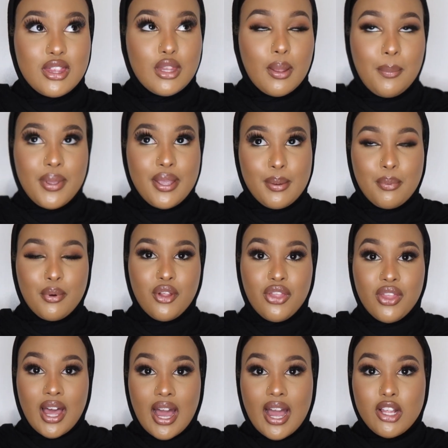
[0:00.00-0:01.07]
the people
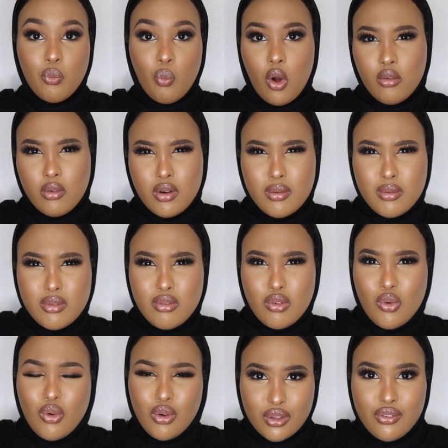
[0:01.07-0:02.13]
that want
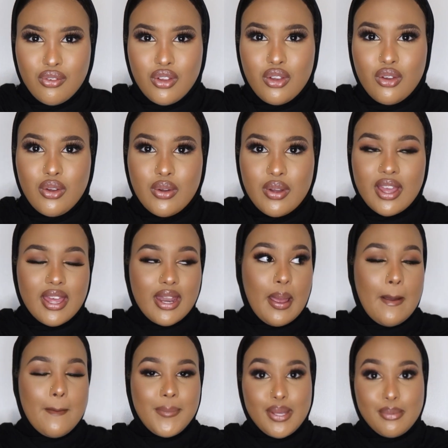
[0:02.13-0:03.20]
good for you and
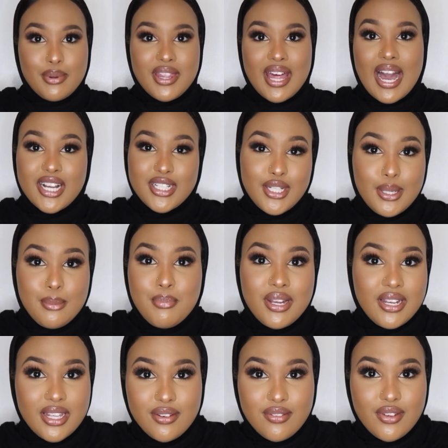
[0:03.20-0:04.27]
people that actually
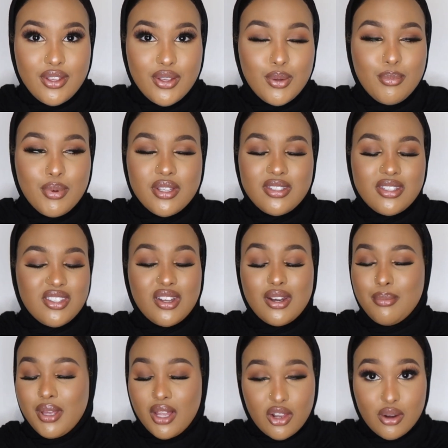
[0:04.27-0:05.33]
believe in you, because there's going
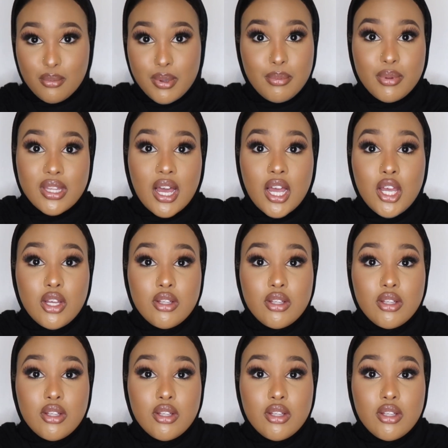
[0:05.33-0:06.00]
to be a lot of people that